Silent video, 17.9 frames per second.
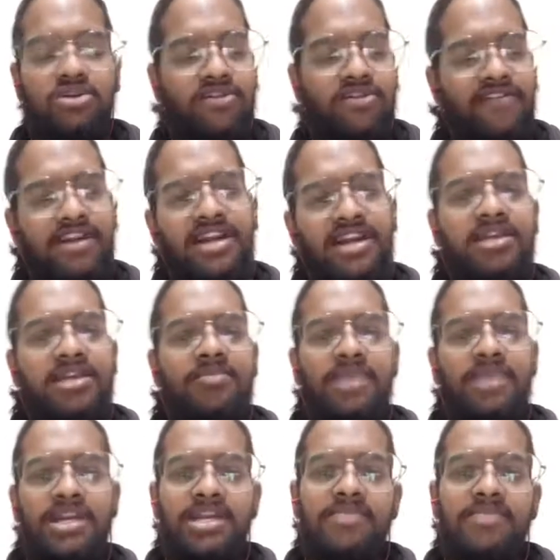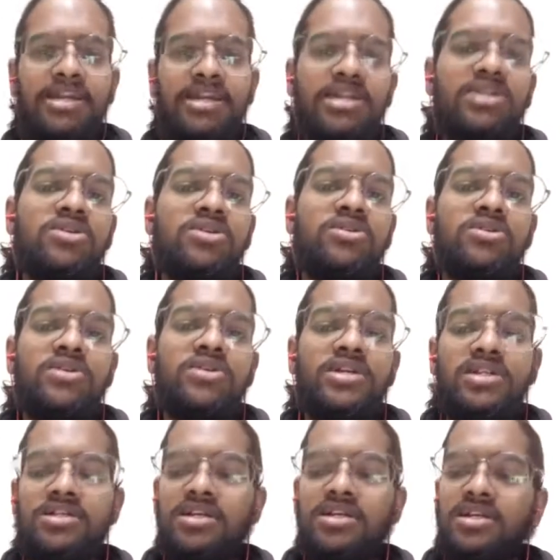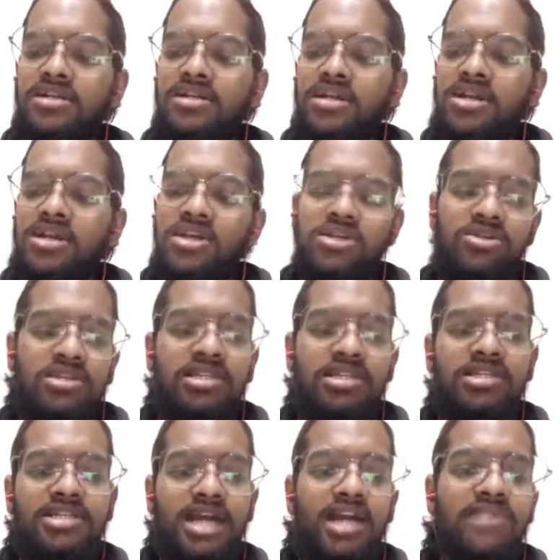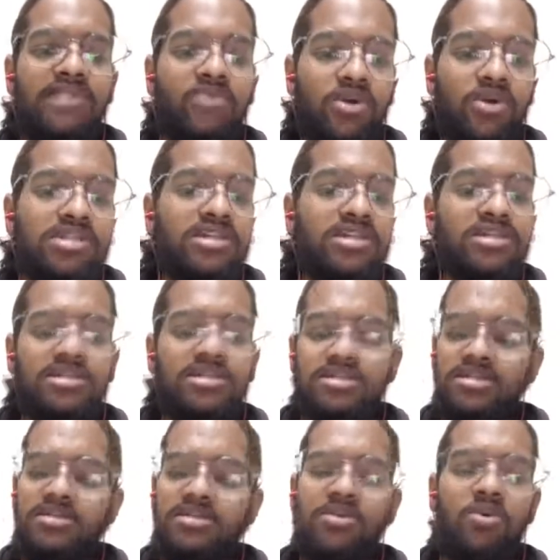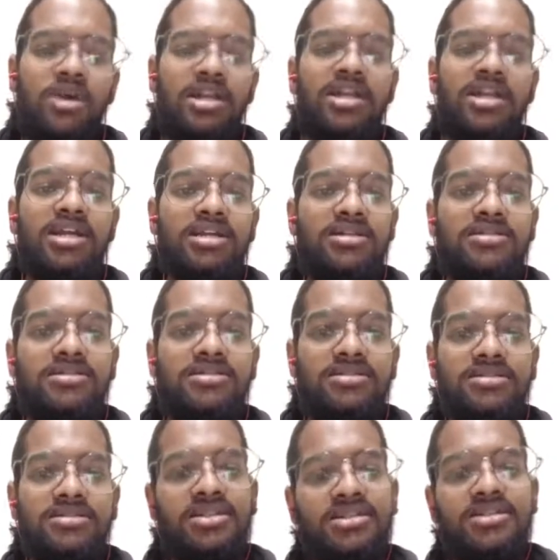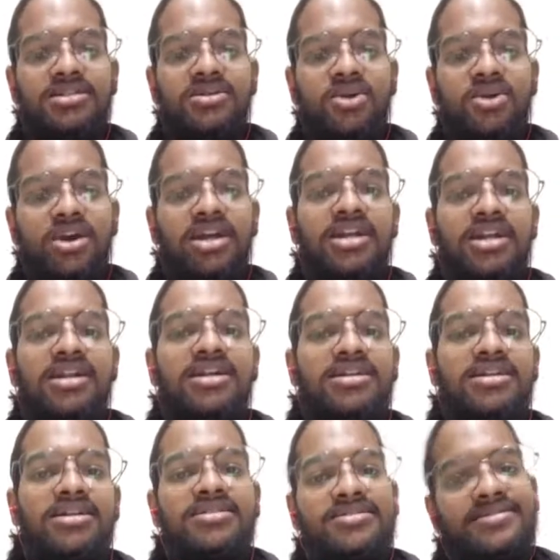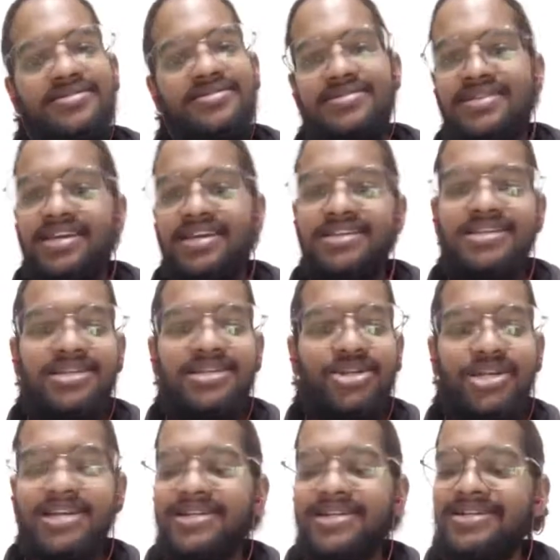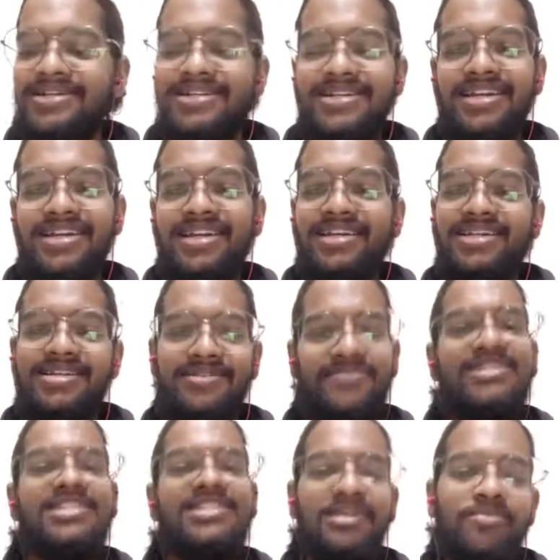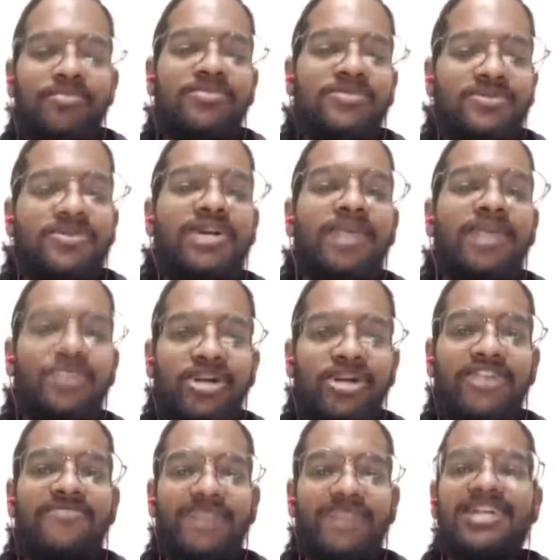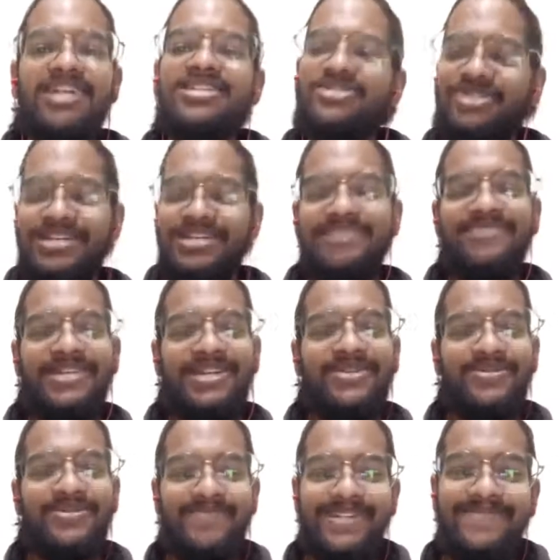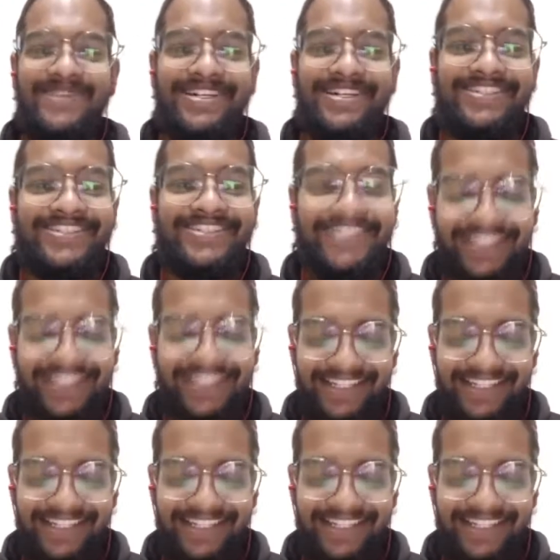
You'll find like many tutorials, and you just start watching one and just go ahead. And I think you can like with some good amount of practice, you can be a good beatboxer.